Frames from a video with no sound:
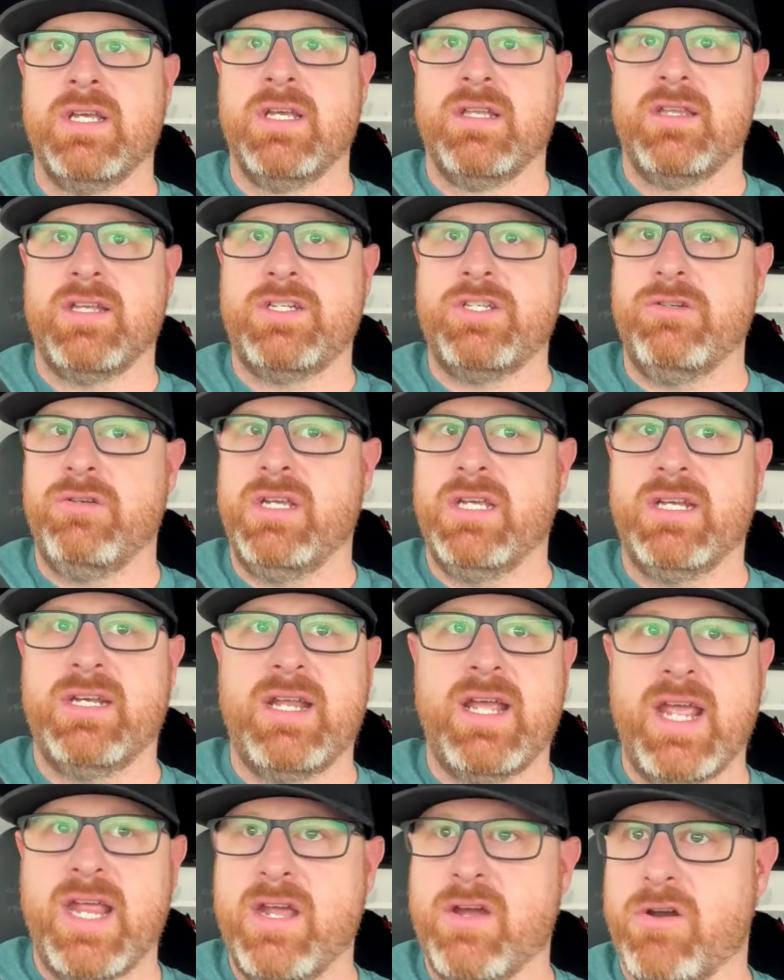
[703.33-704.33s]
that you get
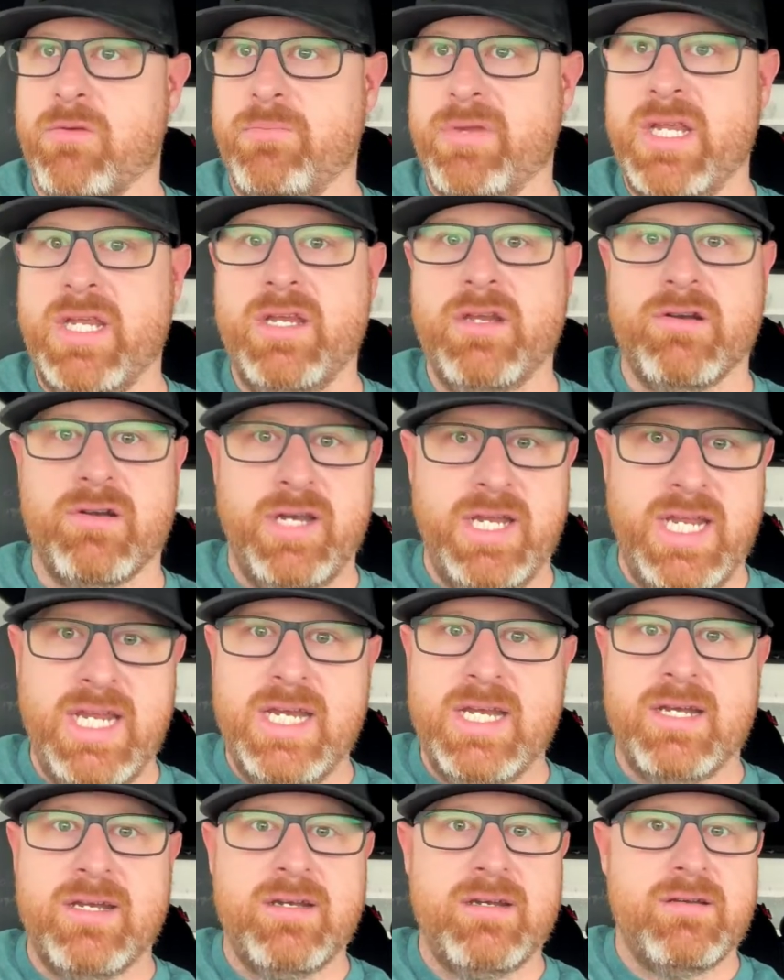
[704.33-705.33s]
ARB or
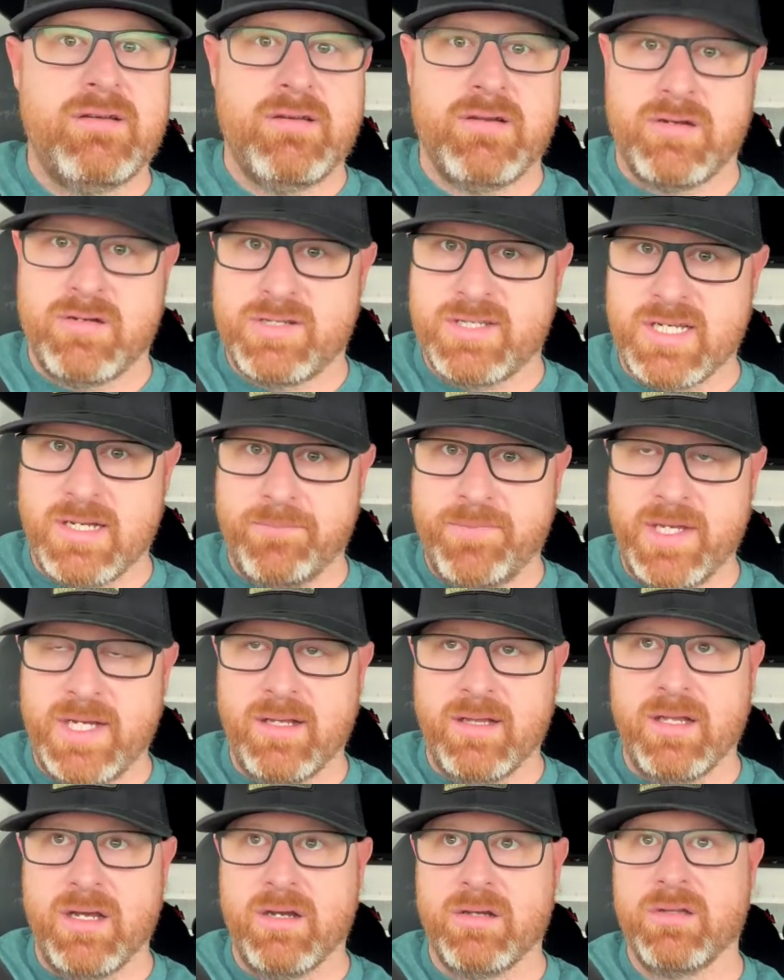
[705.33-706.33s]
Eaton or something
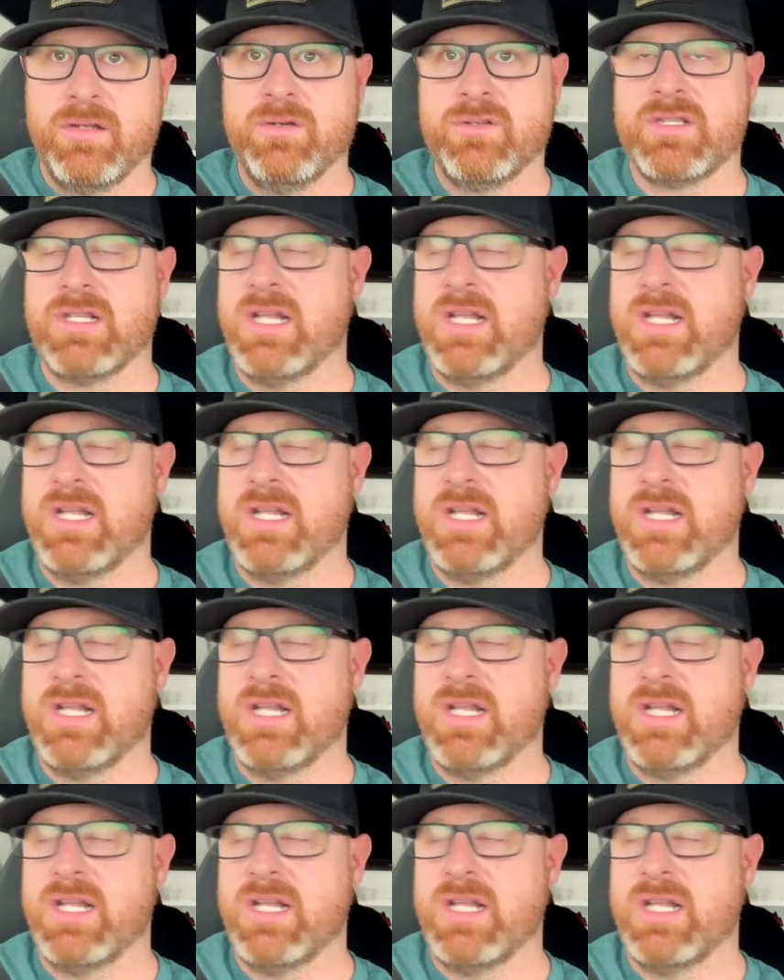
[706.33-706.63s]
along those